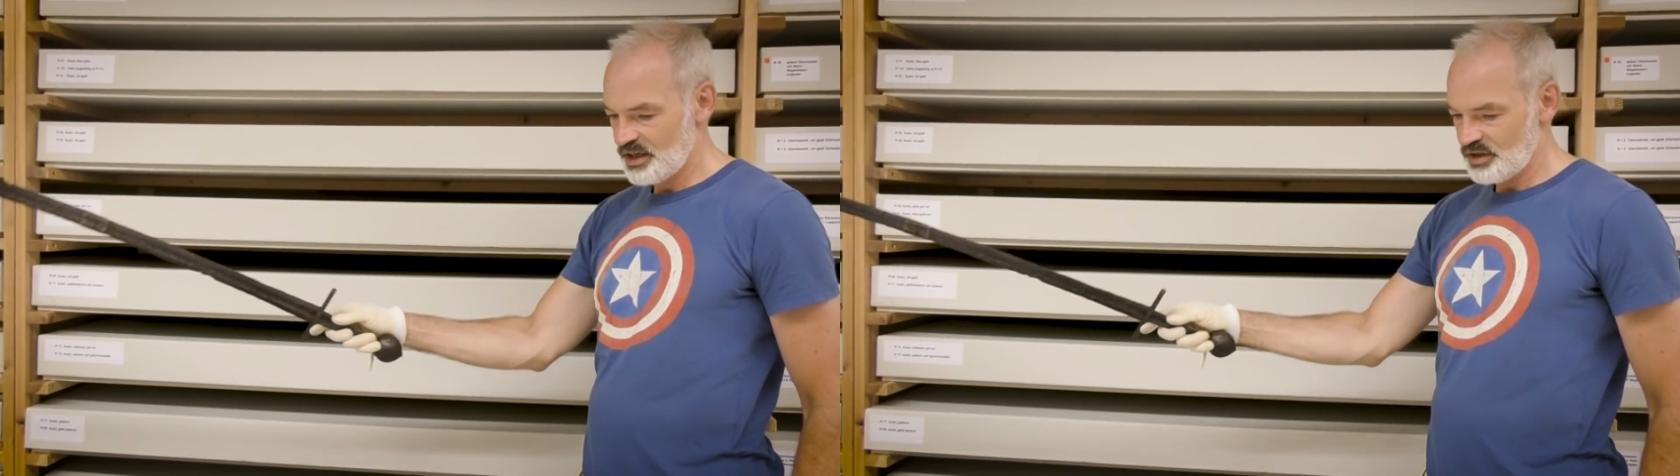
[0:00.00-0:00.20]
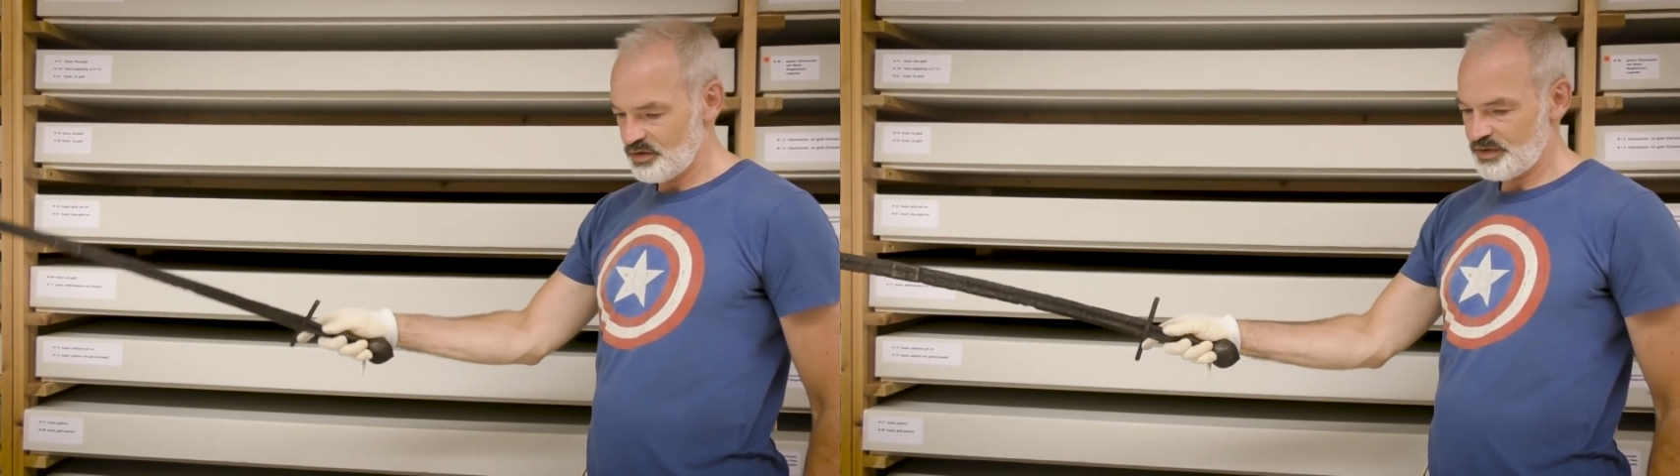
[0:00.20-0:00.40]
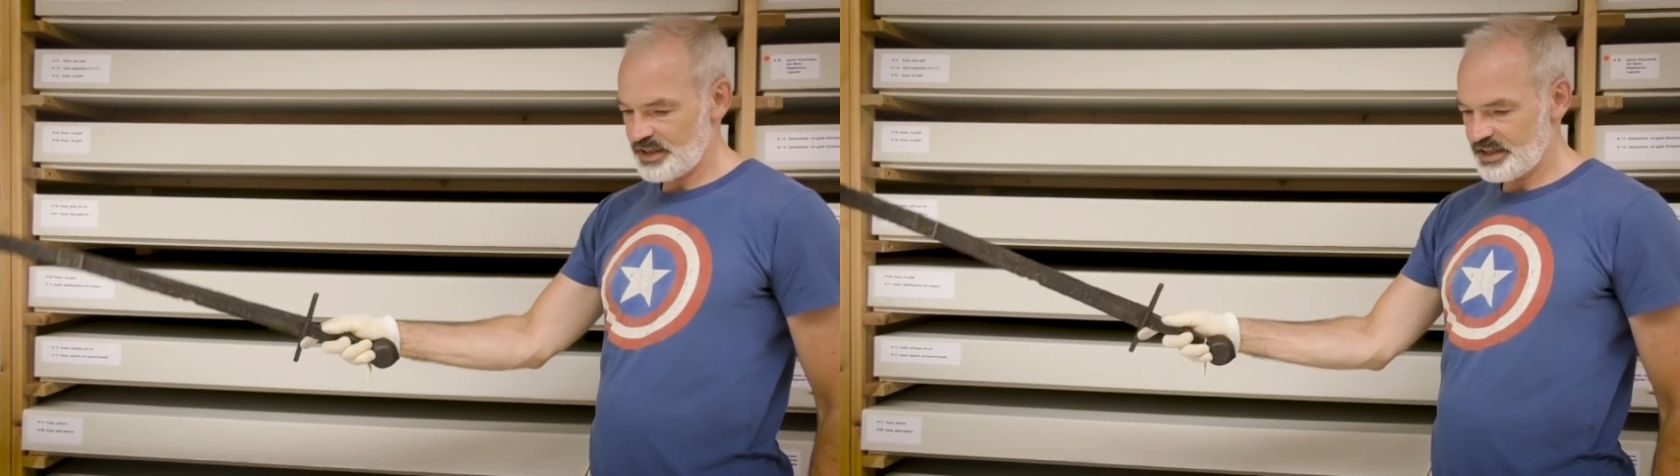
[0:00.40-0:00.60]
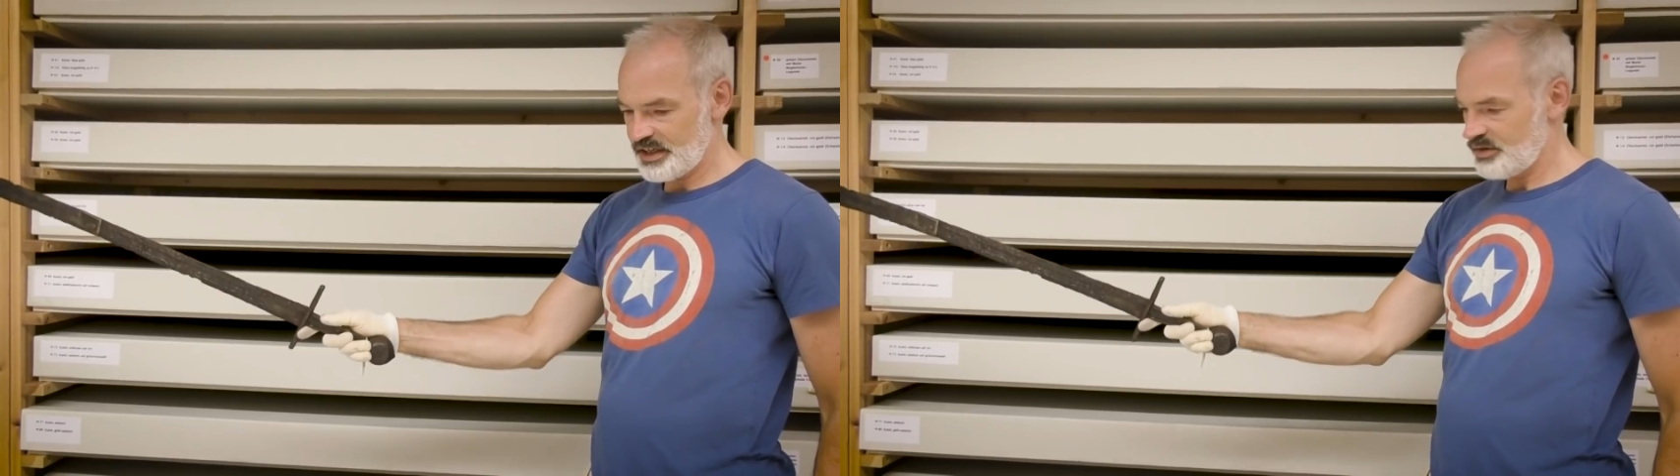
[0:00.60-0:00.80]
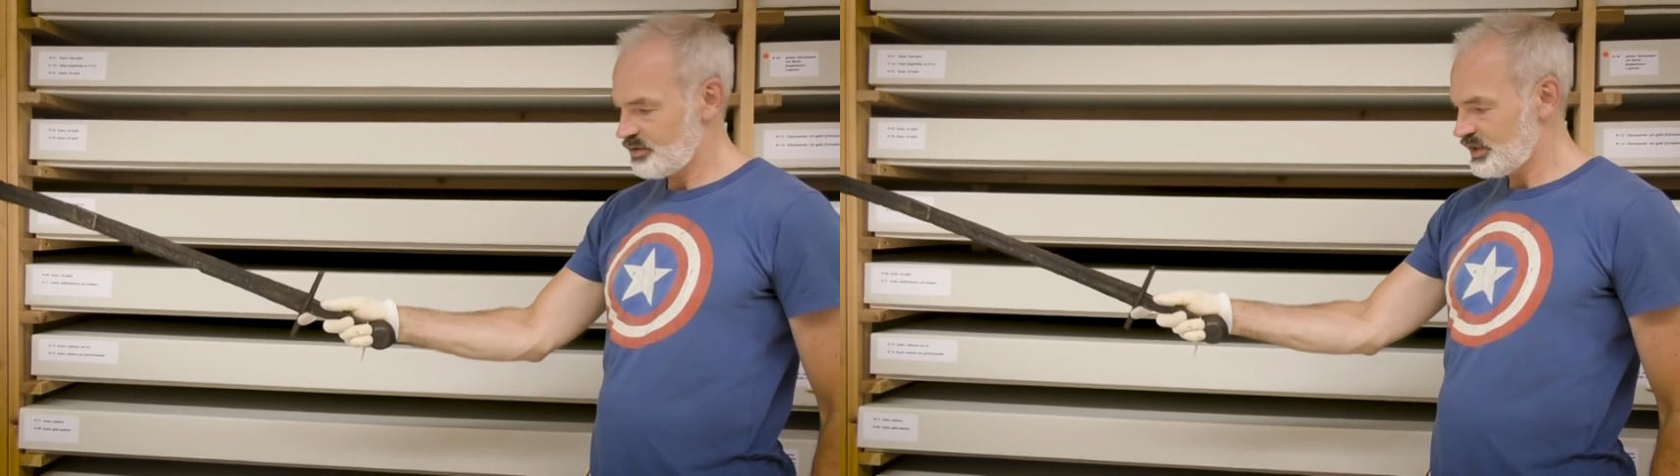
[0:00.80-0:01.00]
to find
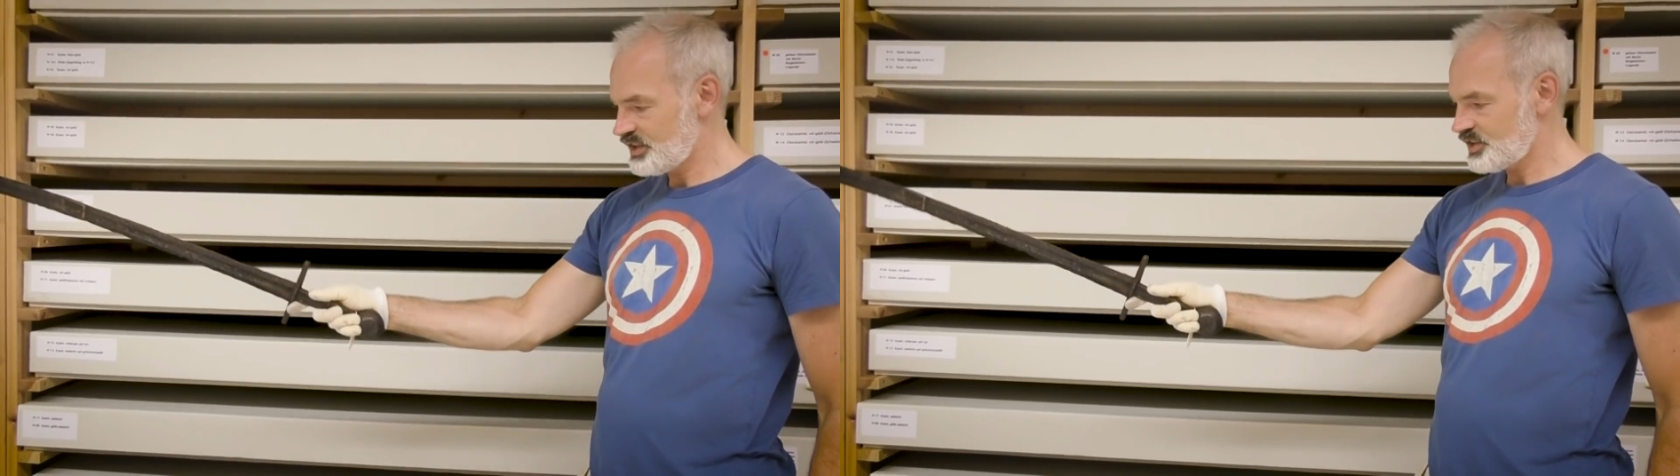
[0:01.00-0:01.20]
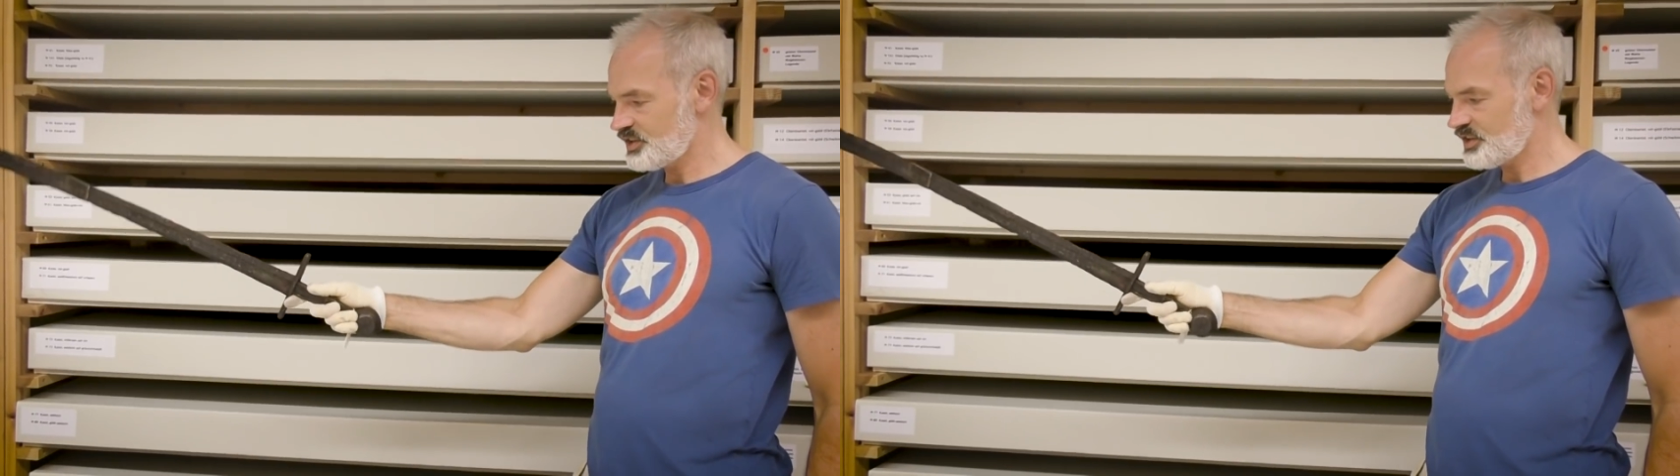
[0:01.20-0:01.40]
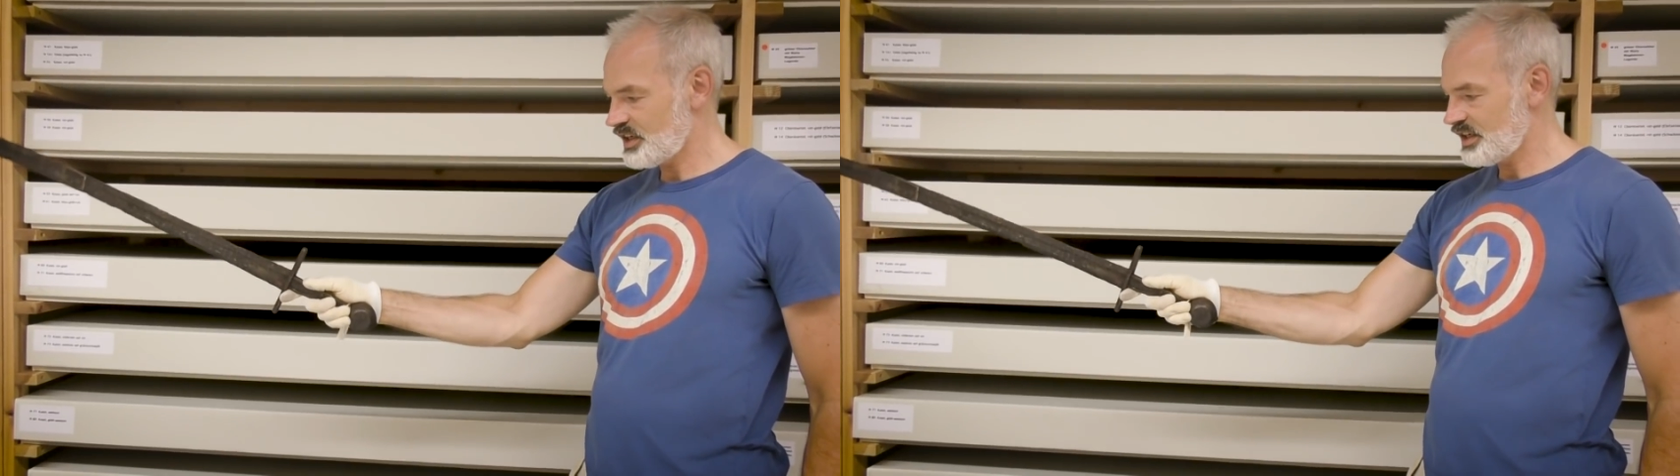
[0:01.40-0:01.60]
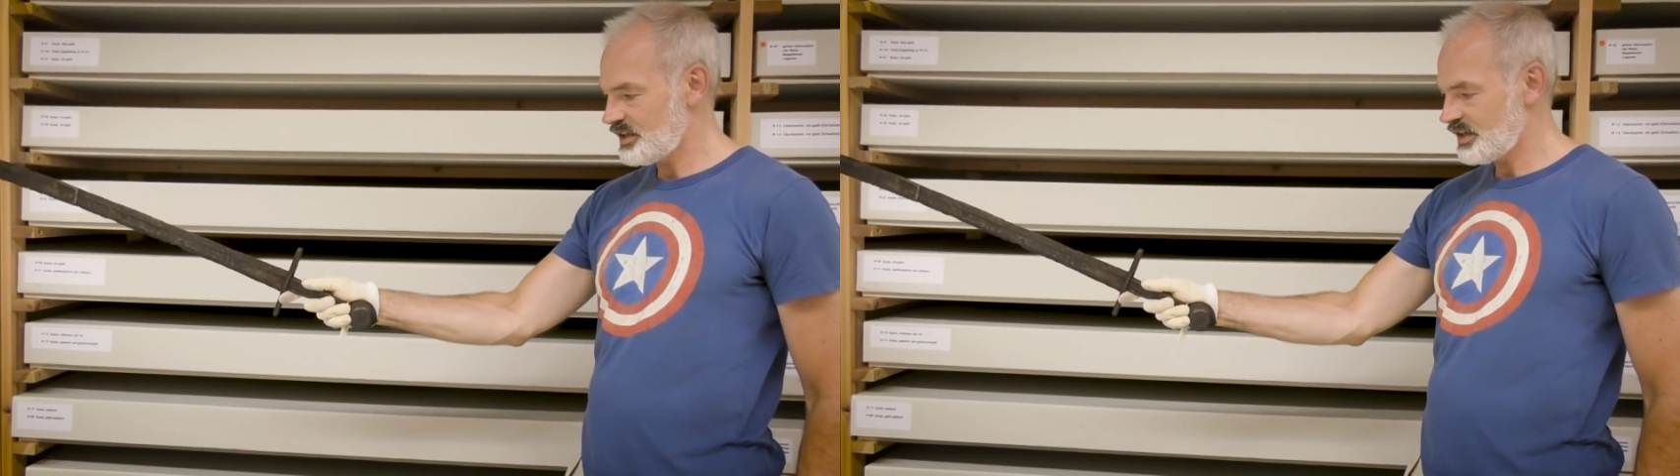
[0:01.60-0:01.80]
out which side